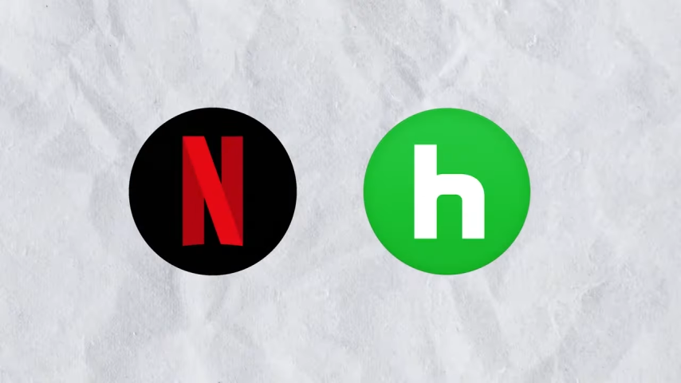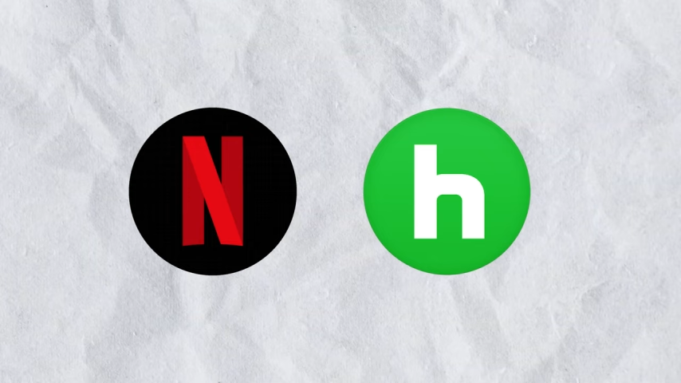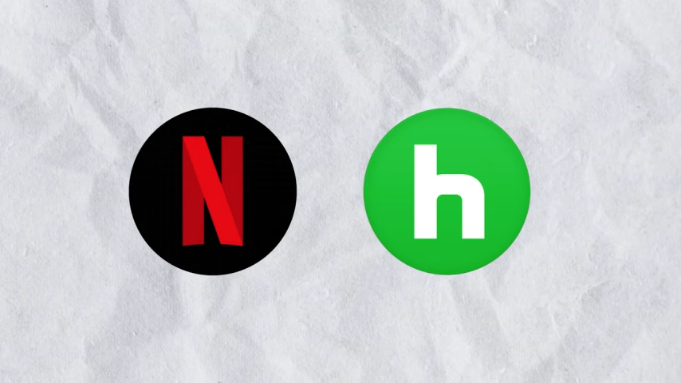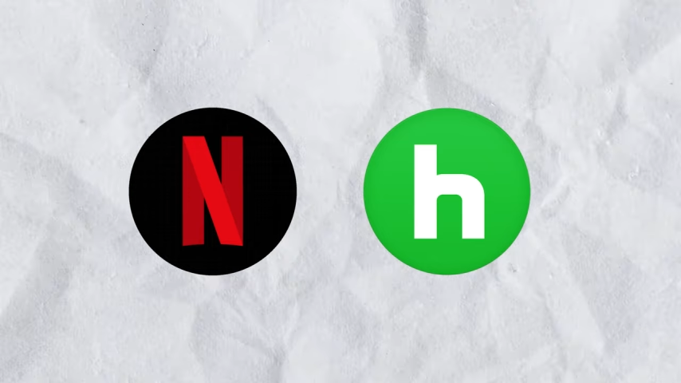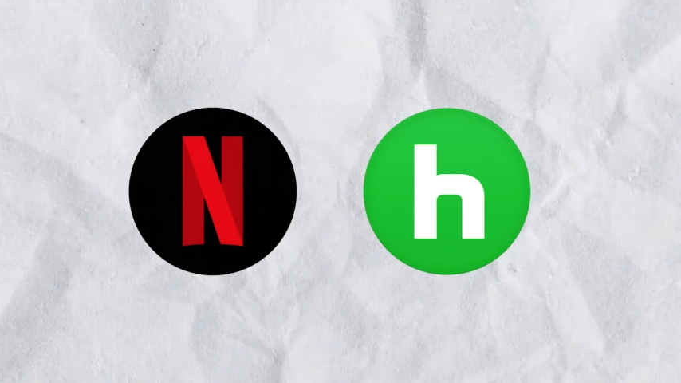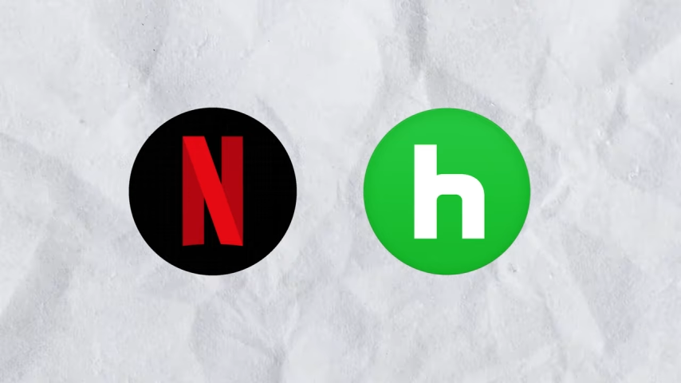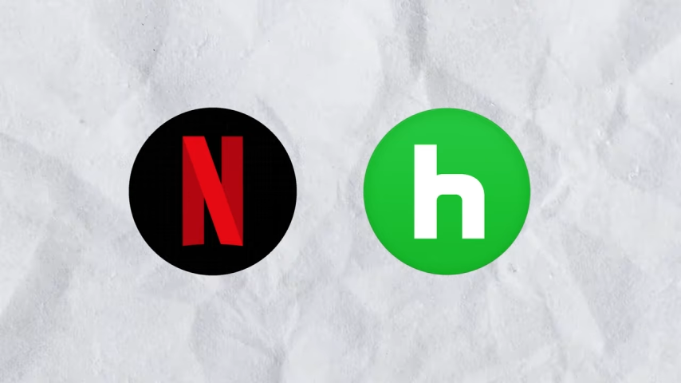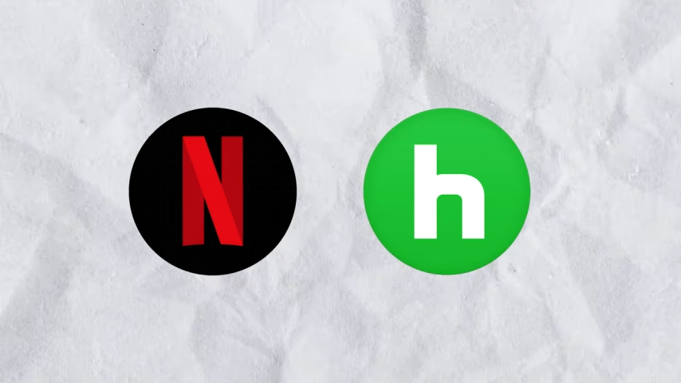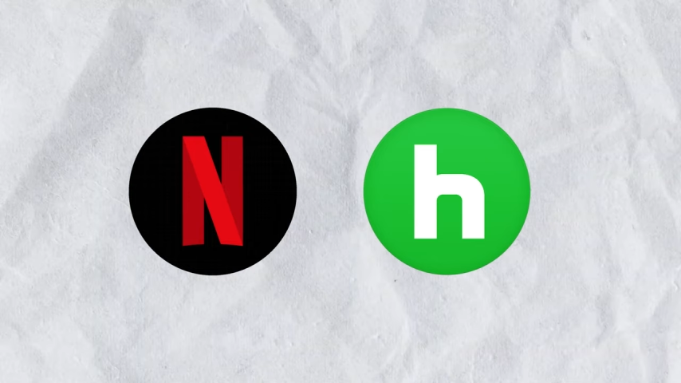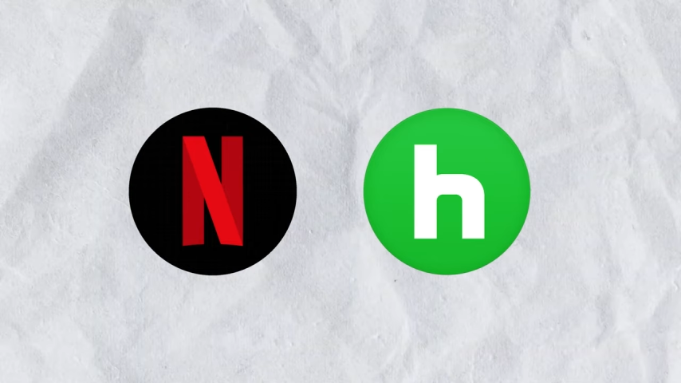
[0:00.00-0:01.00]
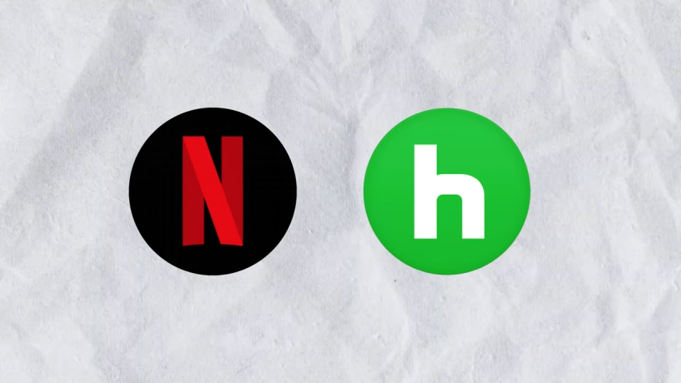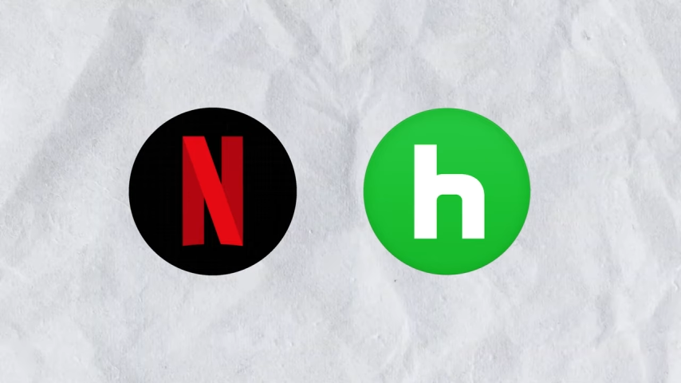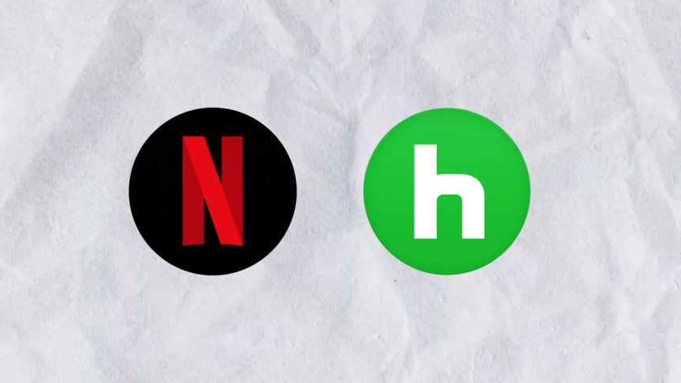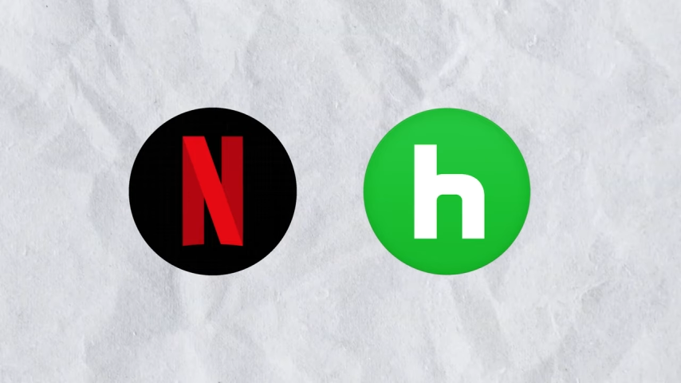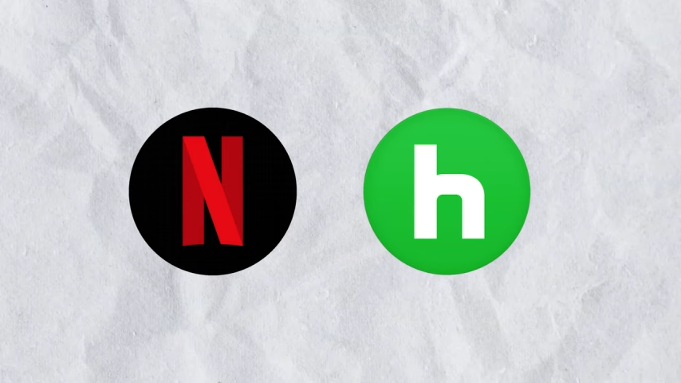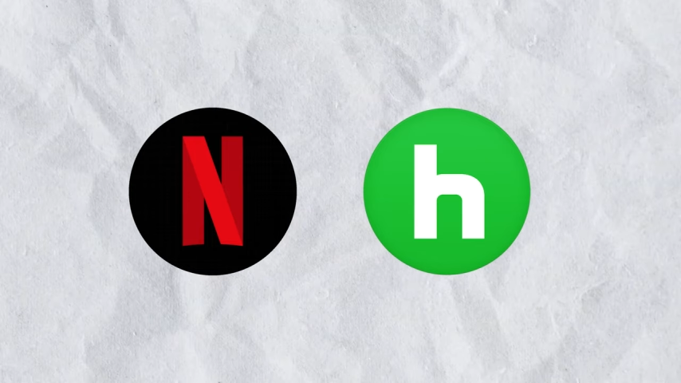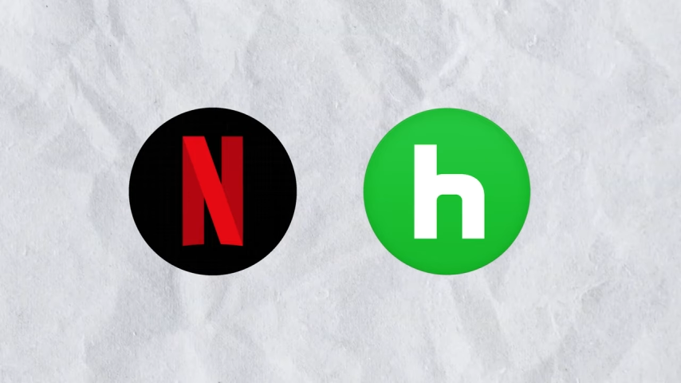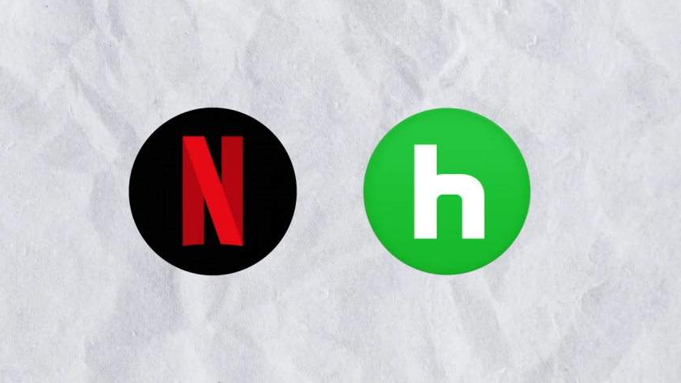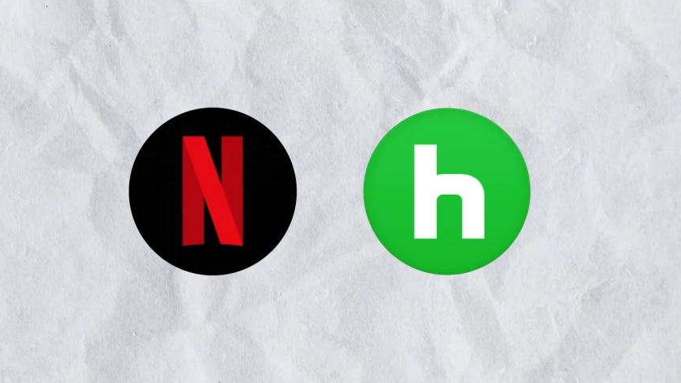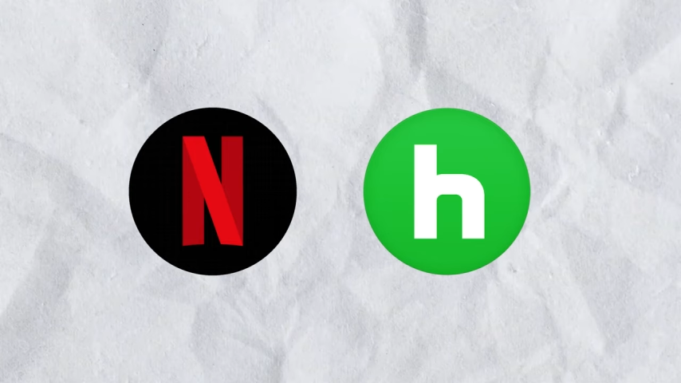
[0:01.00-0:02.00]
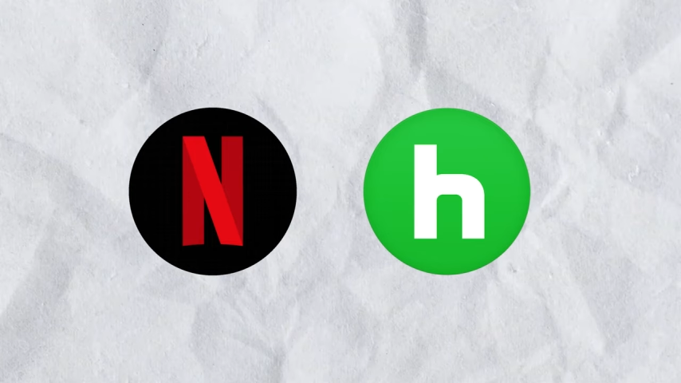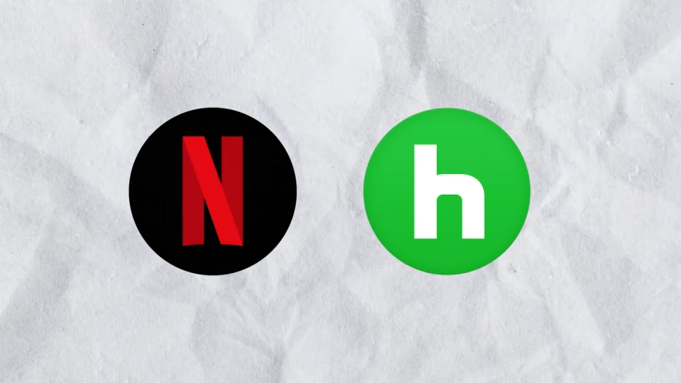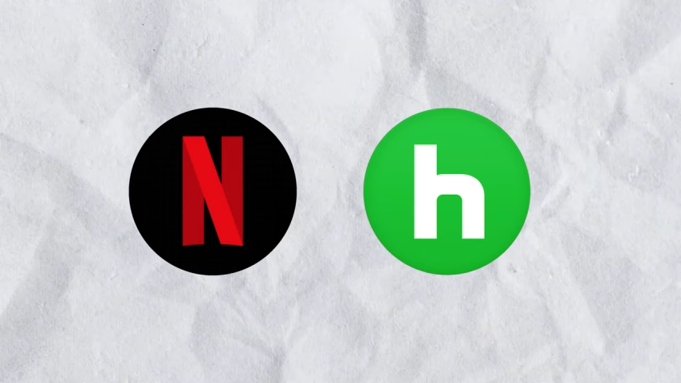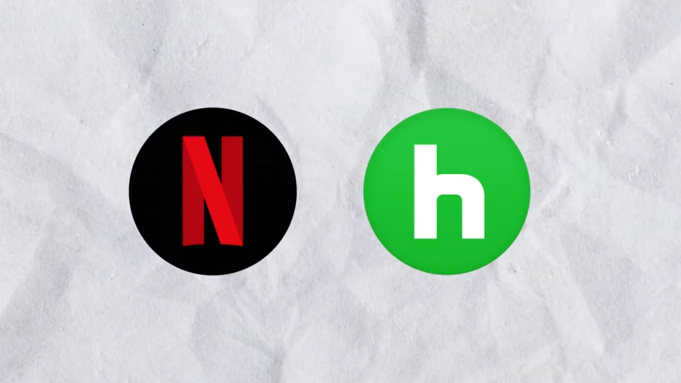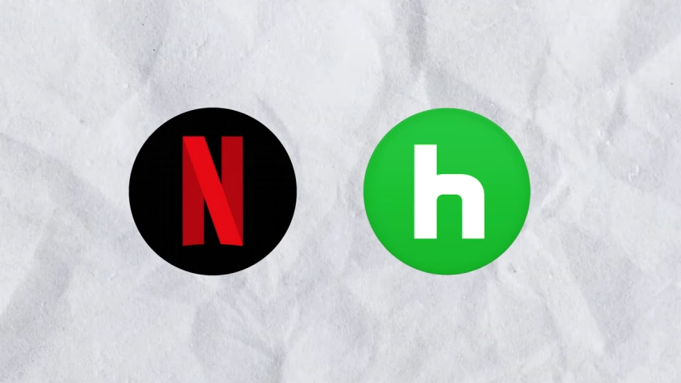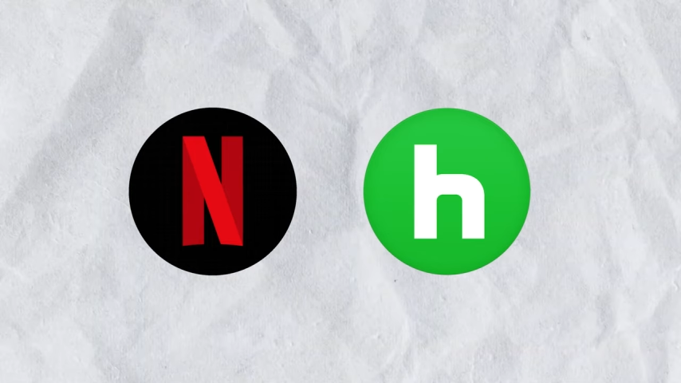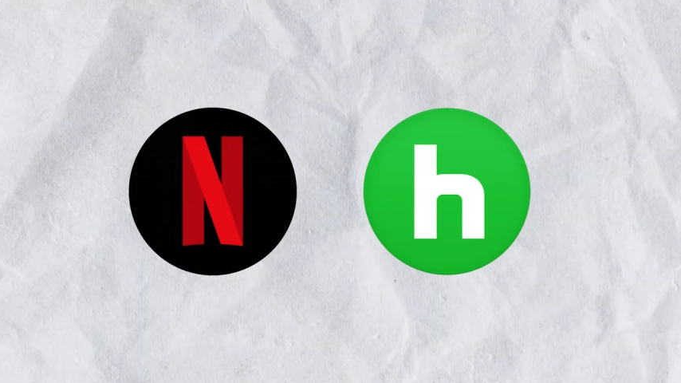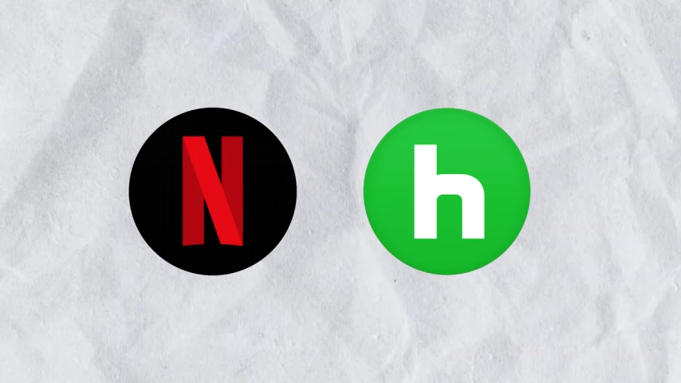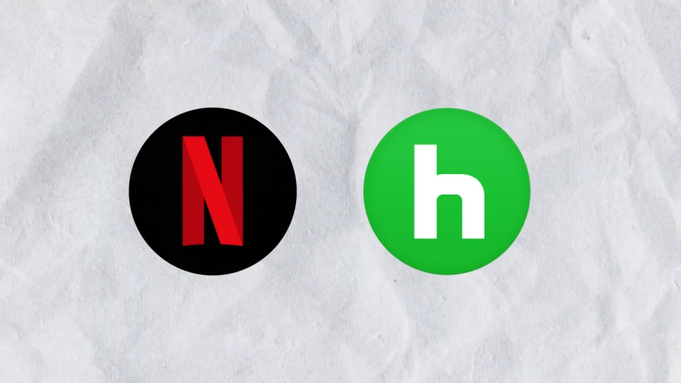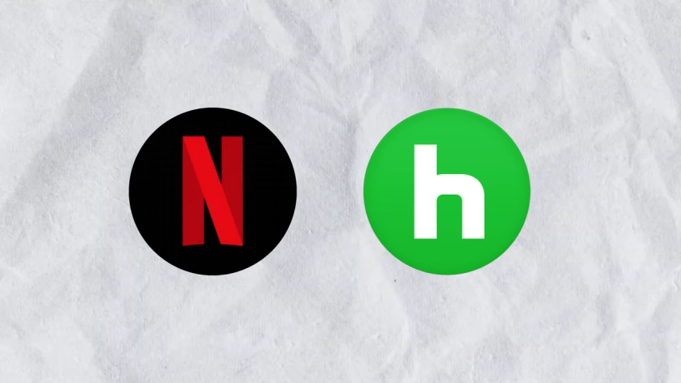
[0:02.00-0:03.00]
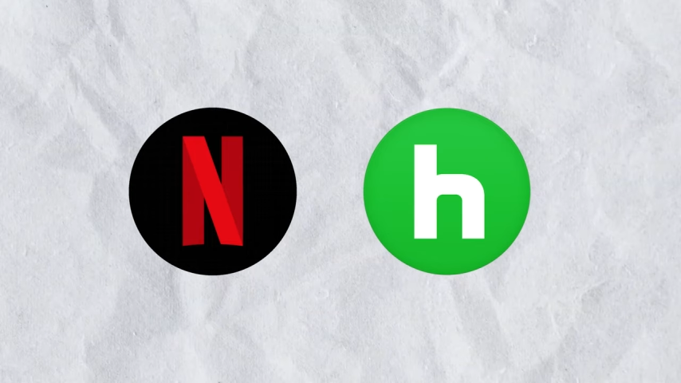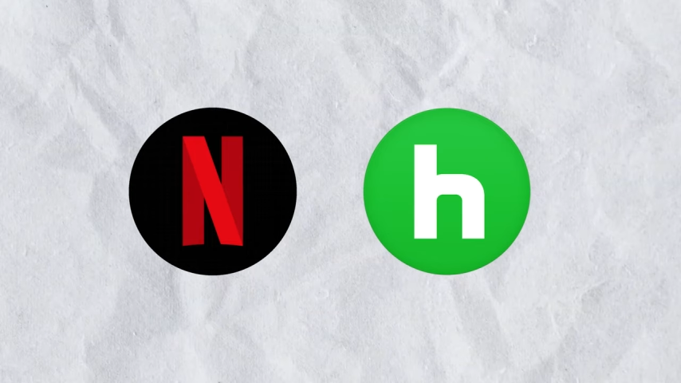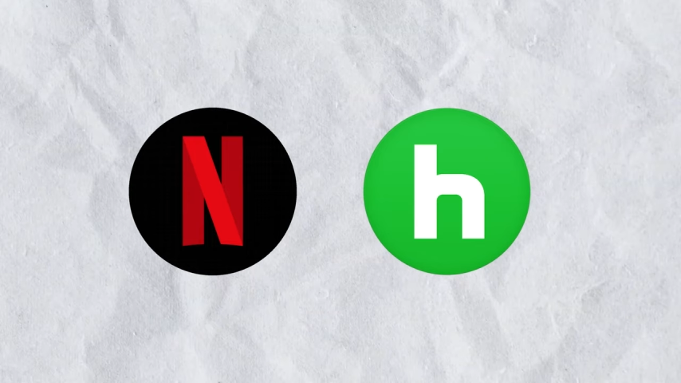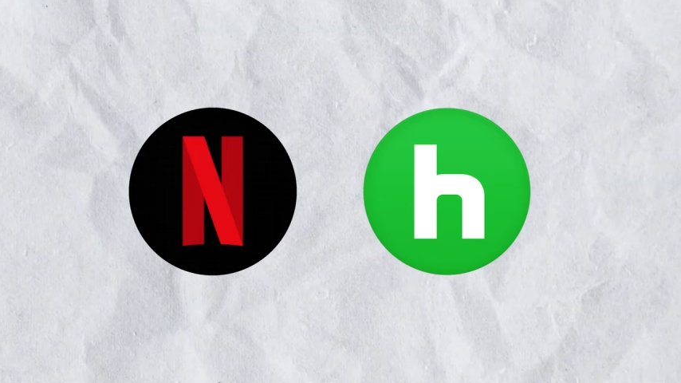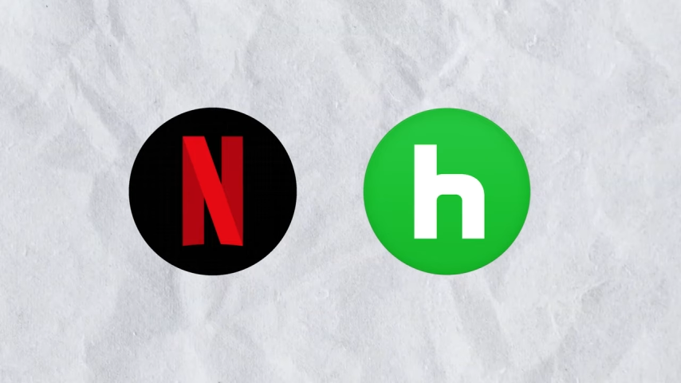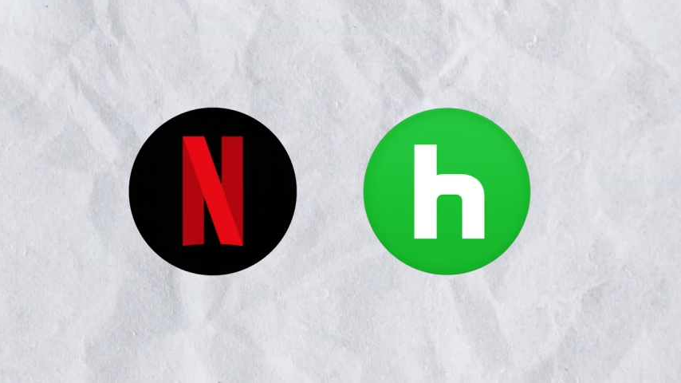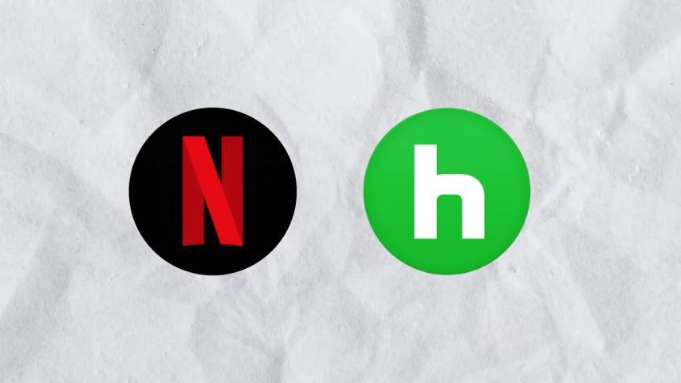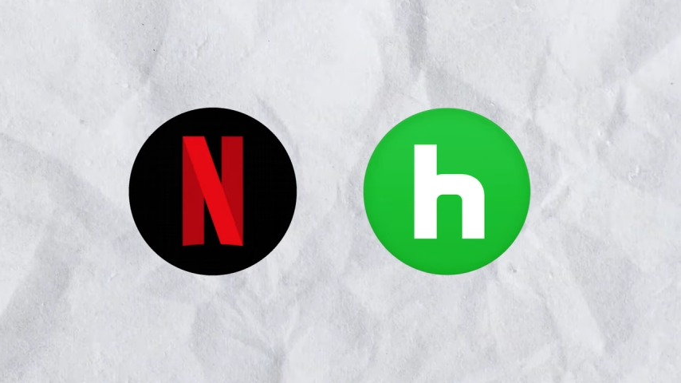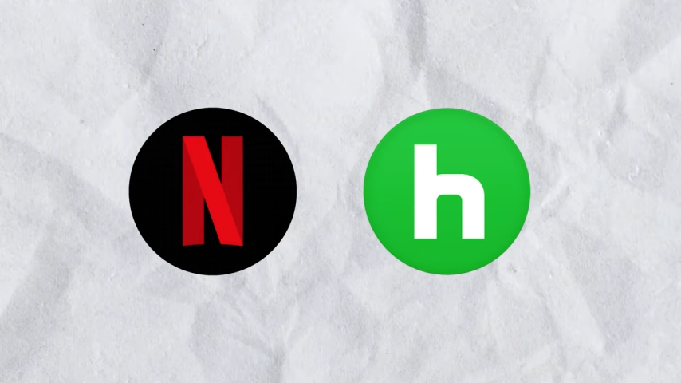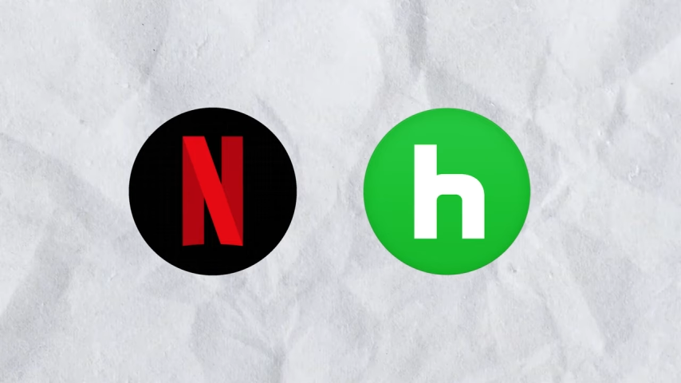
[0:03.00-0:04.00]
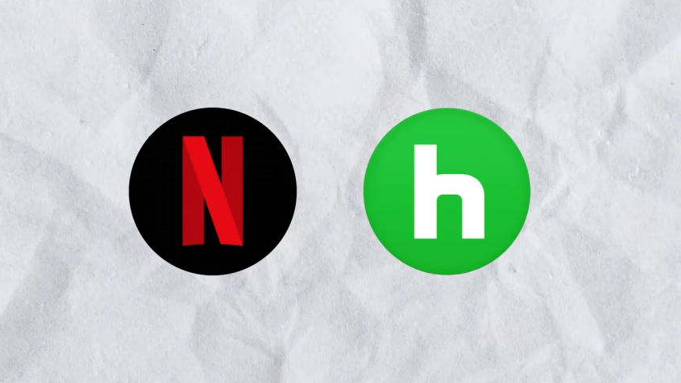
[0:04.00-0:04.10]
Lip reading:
[unreadable: no face in view]